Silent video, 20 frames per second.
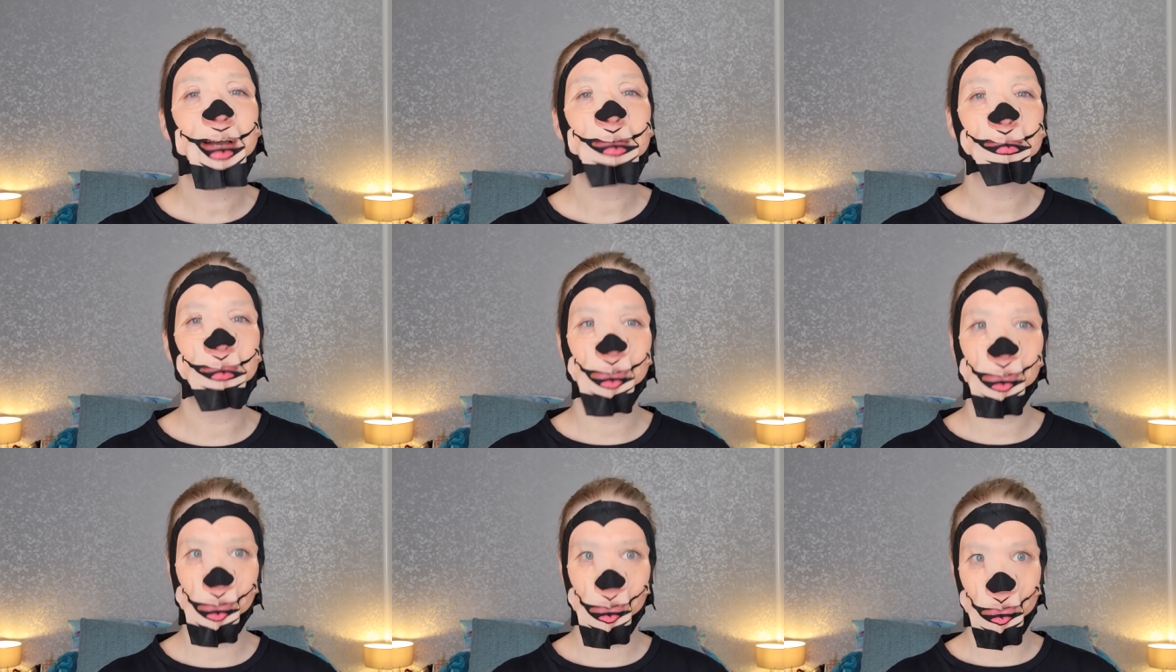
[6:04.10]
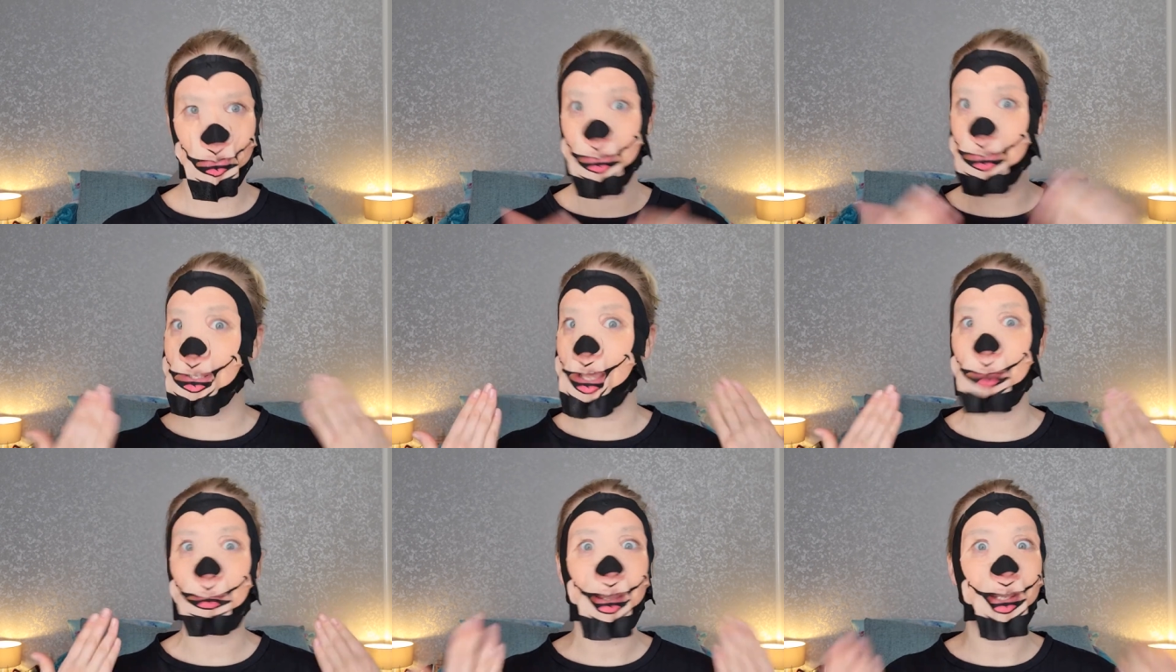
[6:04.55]
So there's
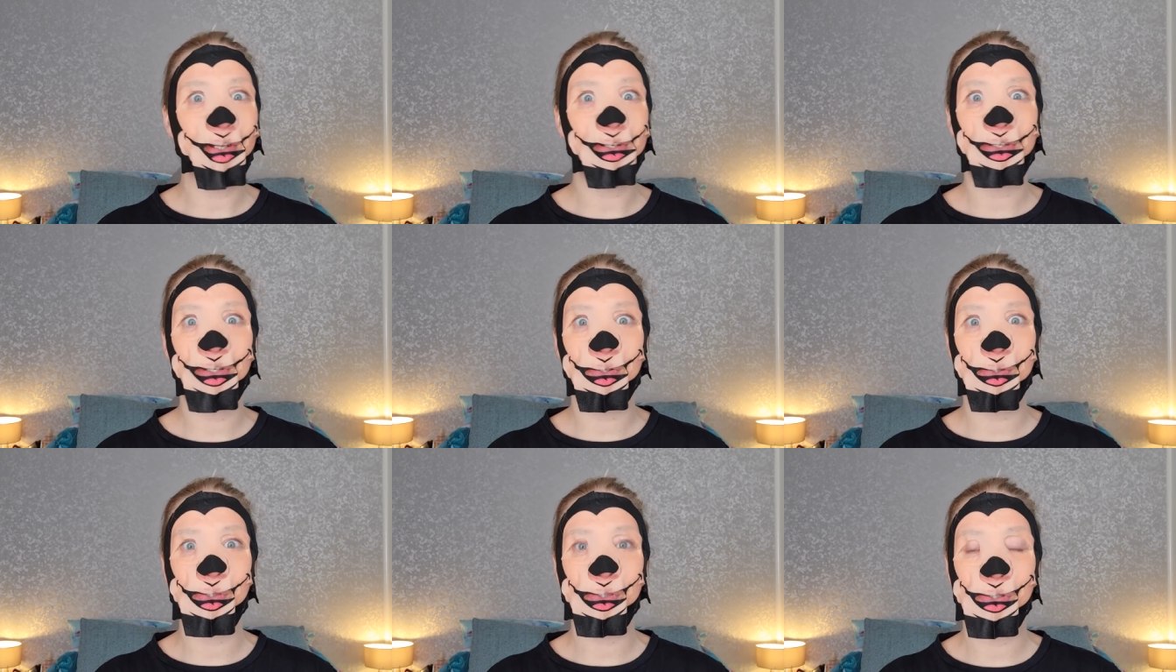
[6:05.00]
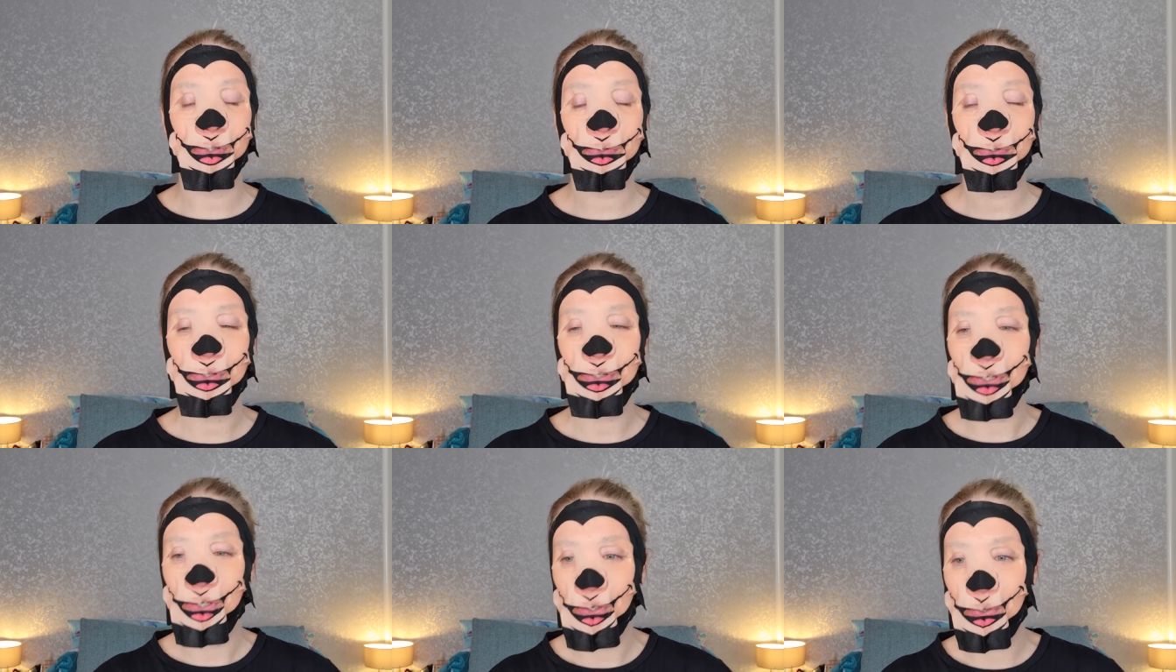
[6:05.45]
them I can do soon
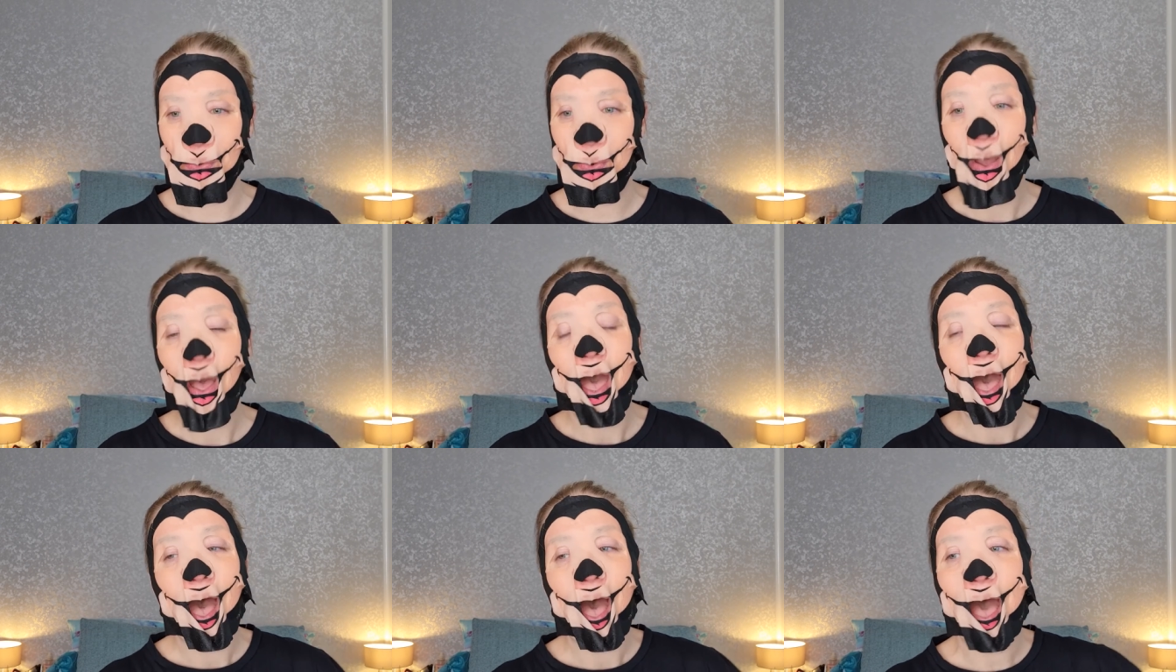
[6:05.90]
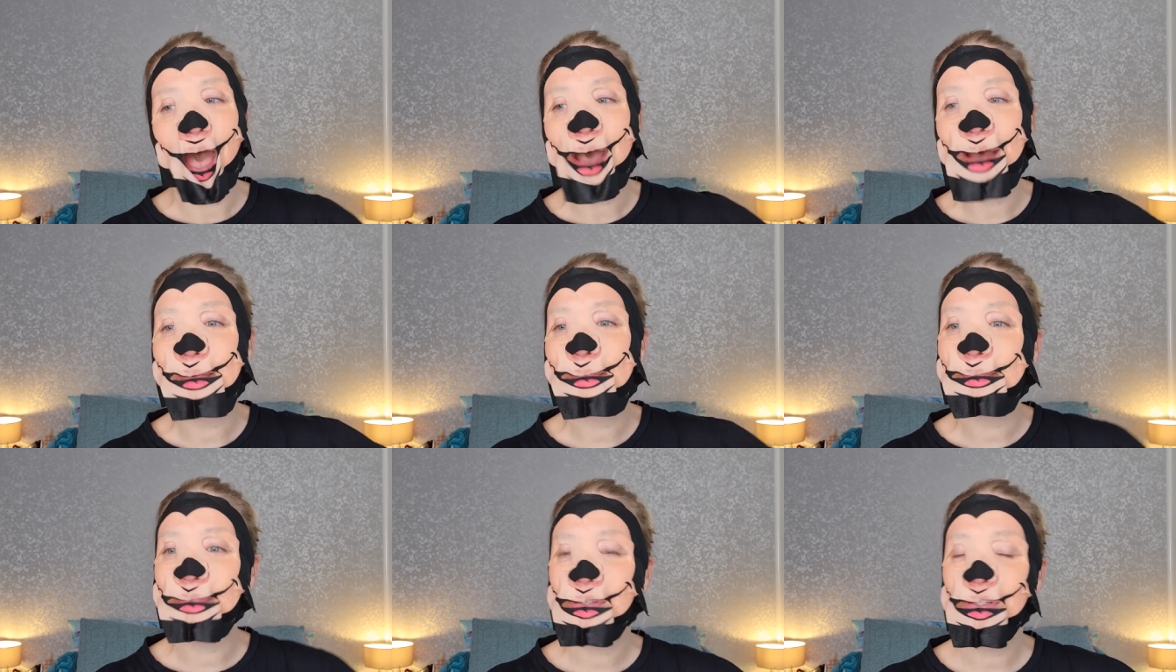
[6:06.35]
too.
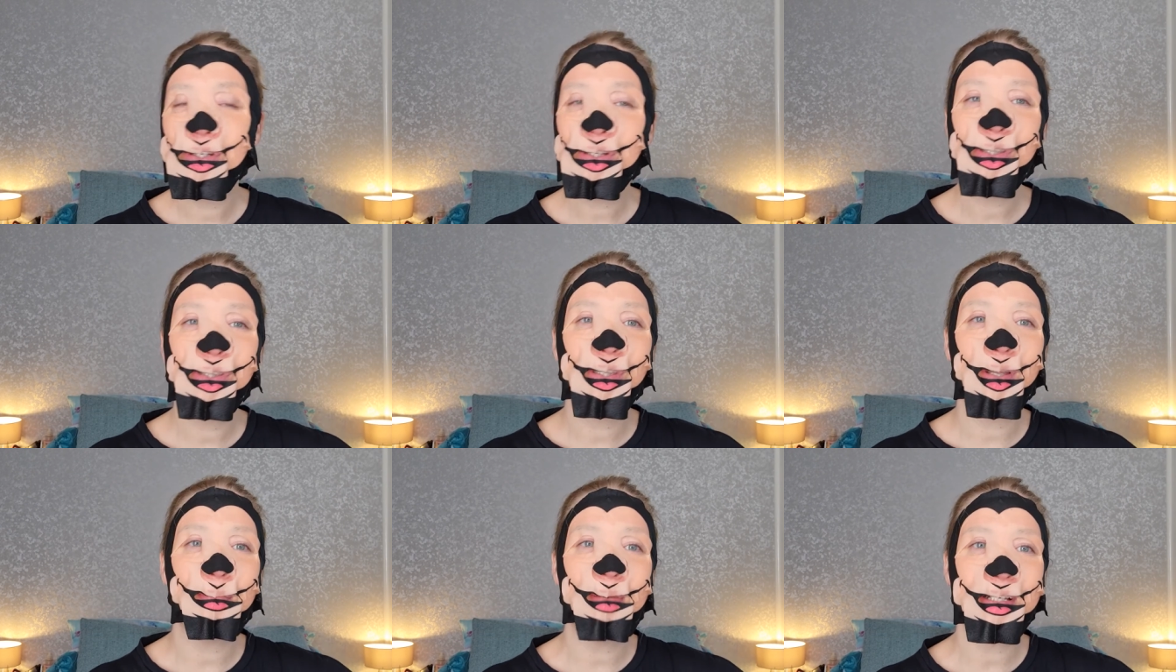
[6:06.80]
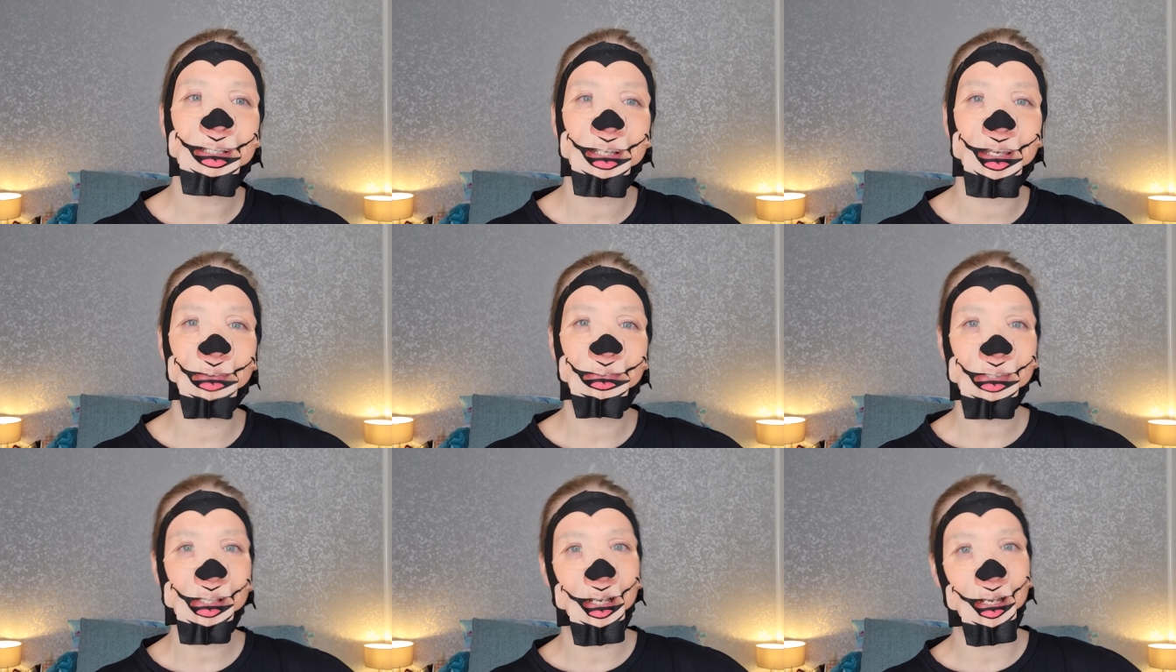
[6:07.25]
Just something to
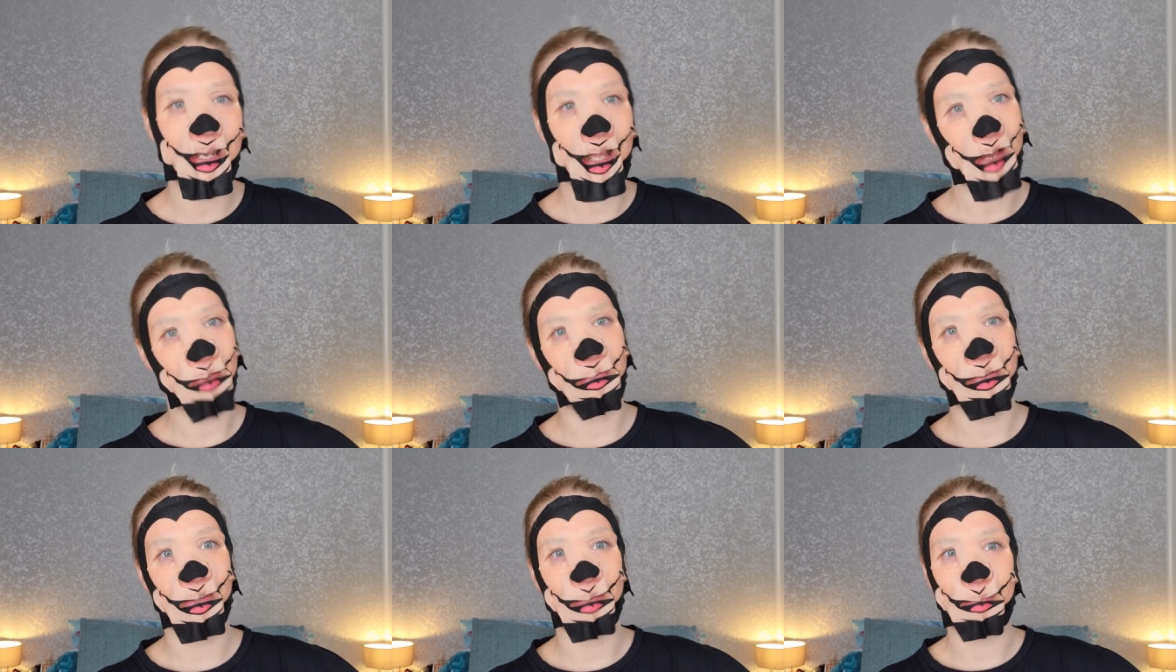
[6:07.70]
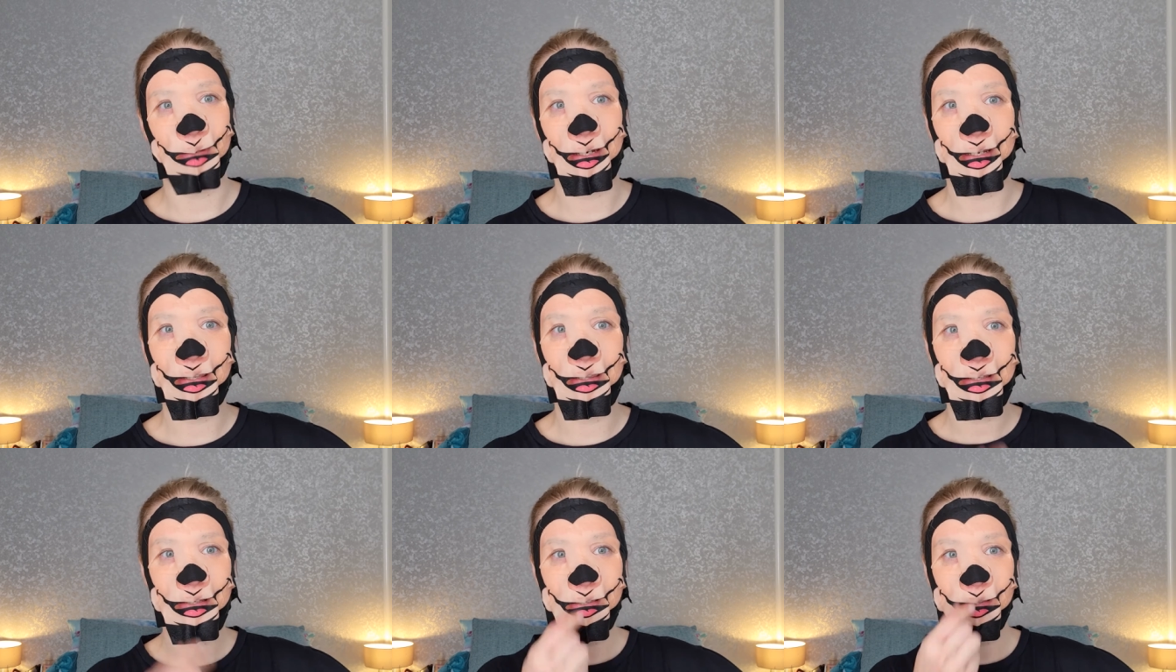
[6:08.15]
give us a laugh at the
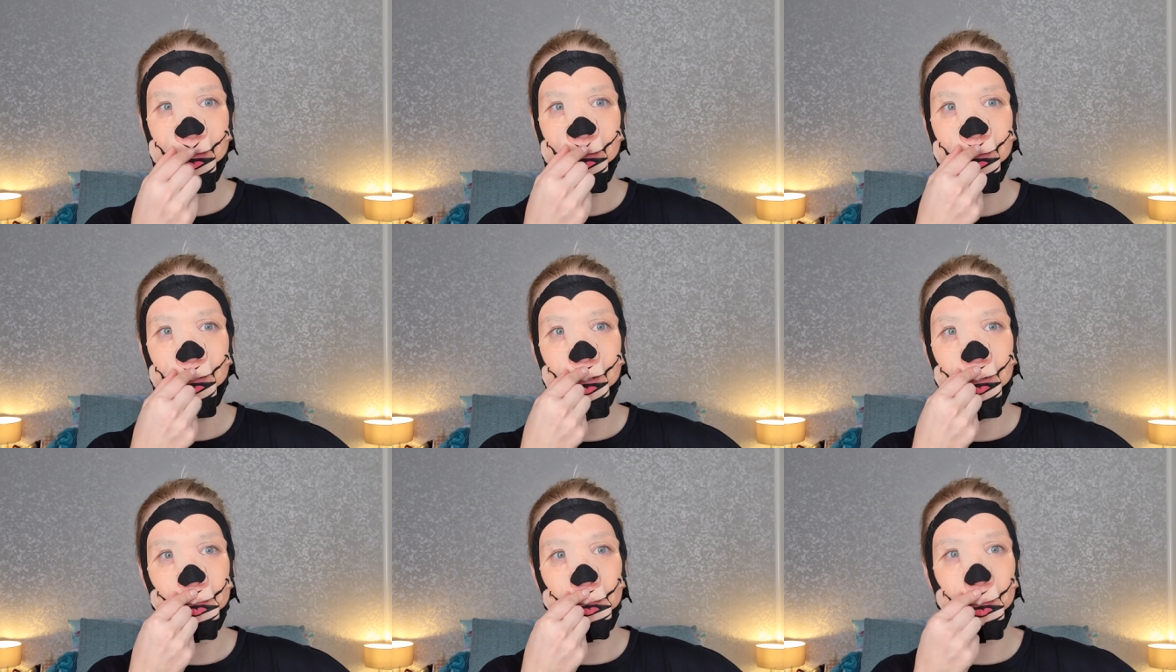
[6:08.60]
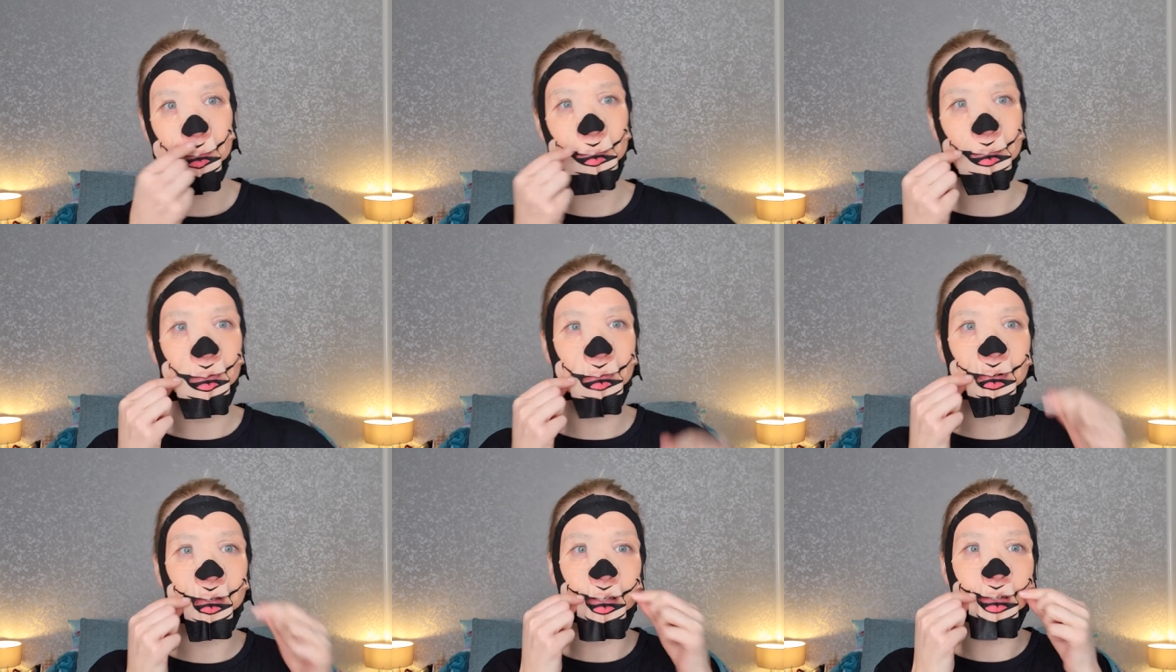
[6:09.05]
minute. This has cheered me up
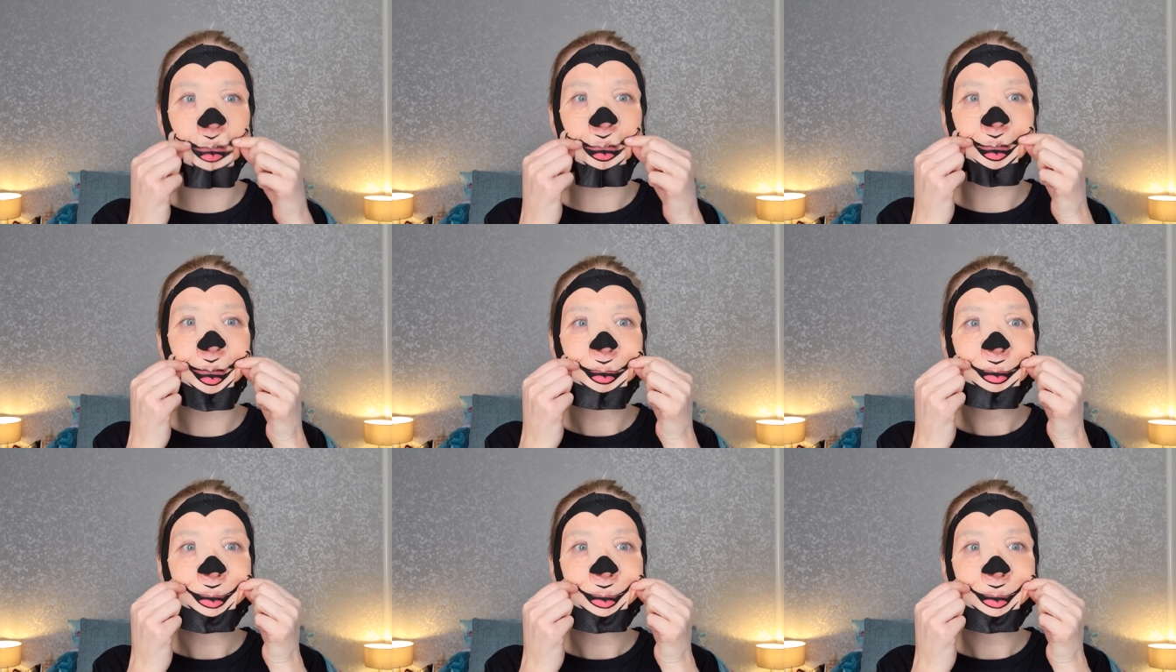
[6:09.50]
no end.